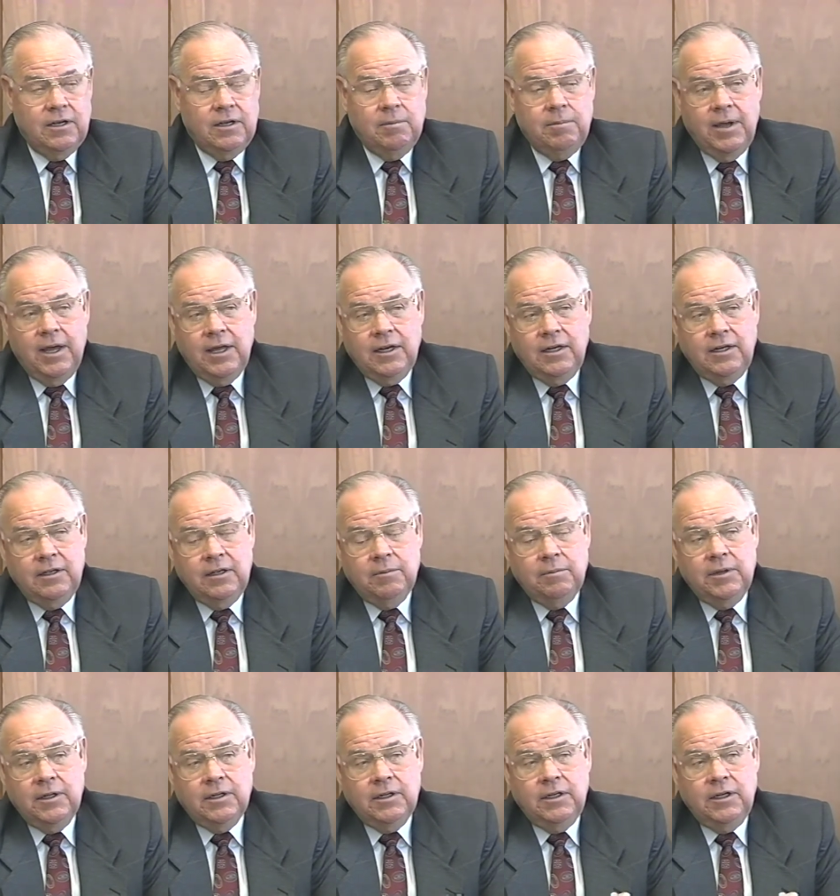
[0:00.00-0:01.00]
abandoning the
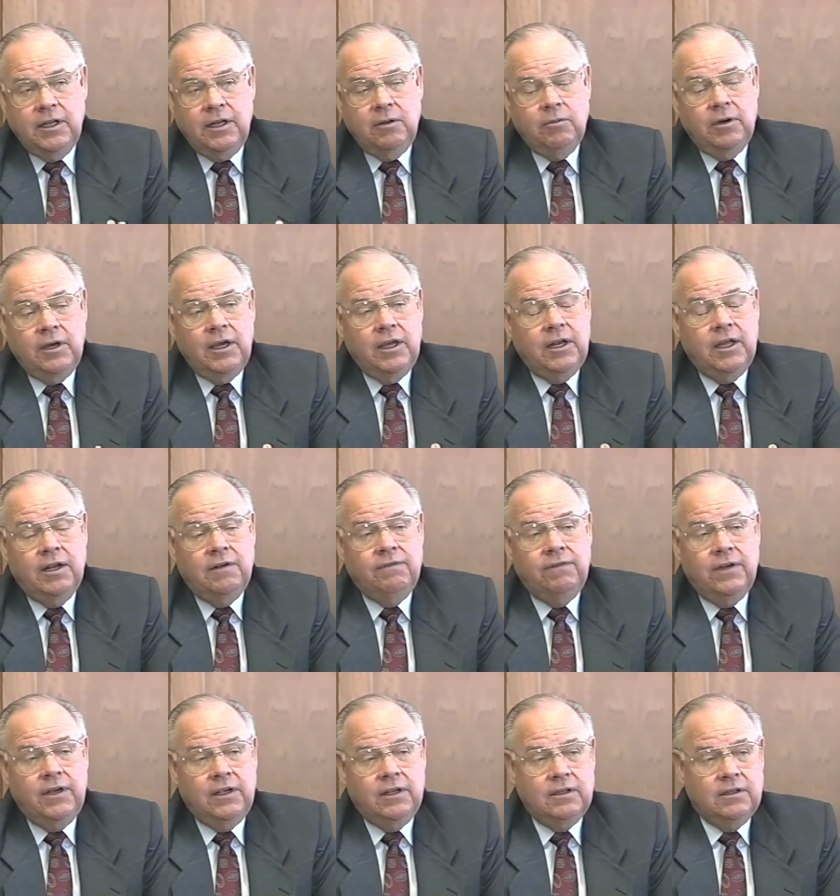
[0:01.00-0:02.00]
building anyway and had
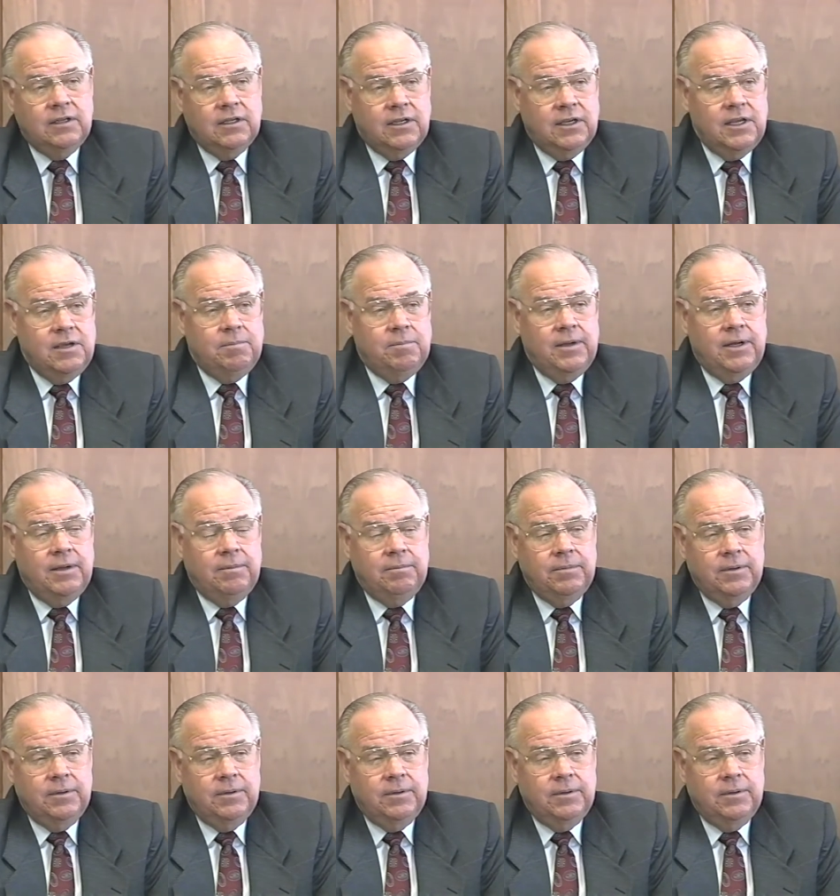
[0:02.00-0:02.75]
failed to keep up